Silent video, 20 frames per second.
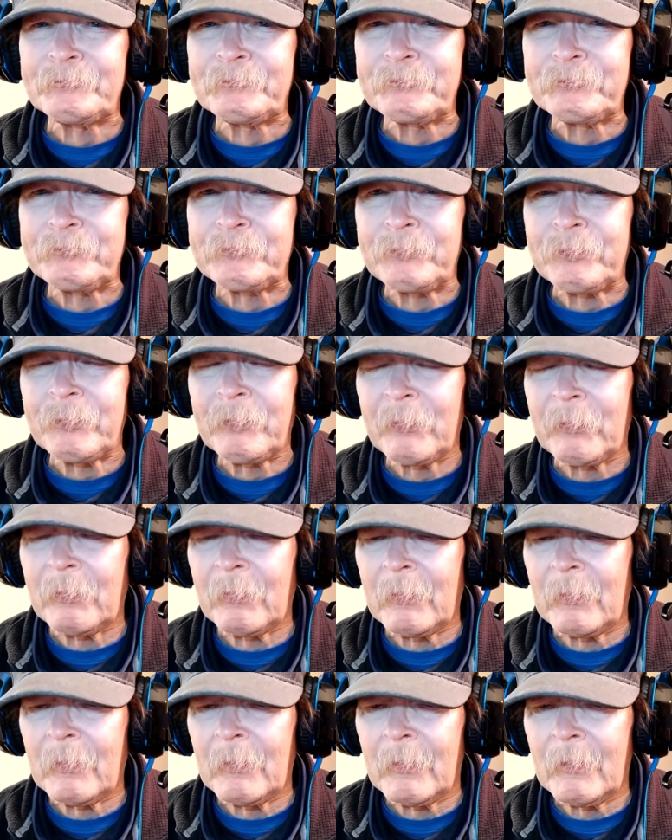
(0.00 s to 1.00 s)

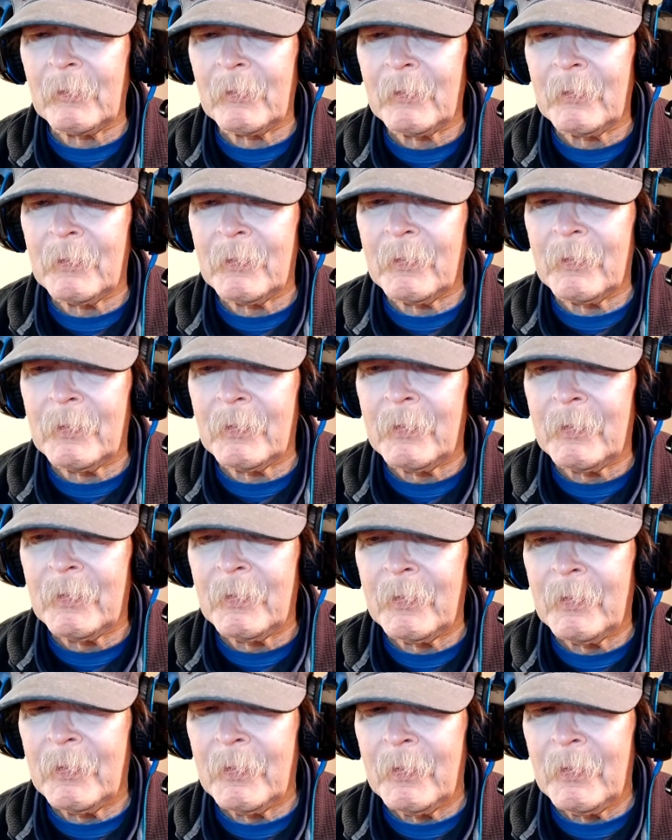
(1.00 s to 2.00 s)

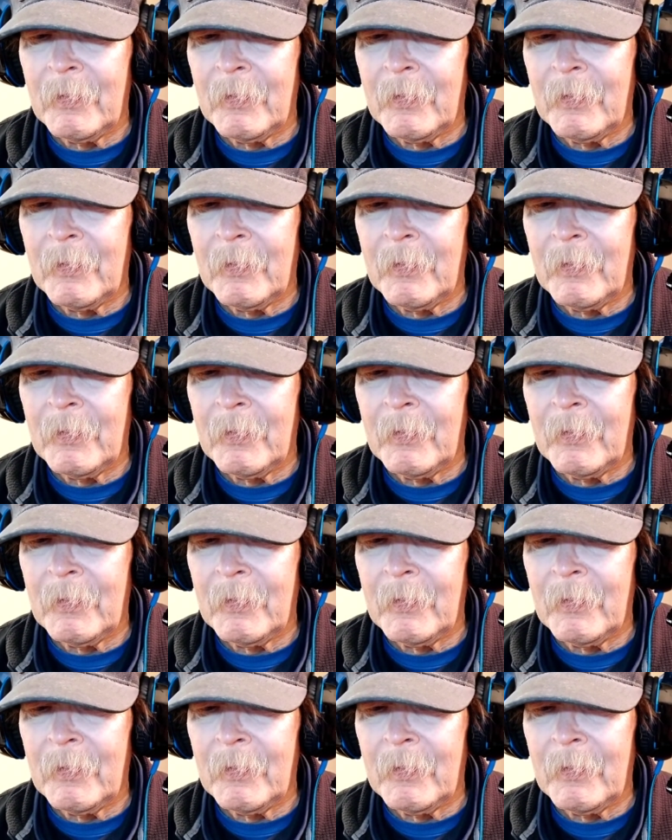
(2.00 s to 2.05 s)
(silence)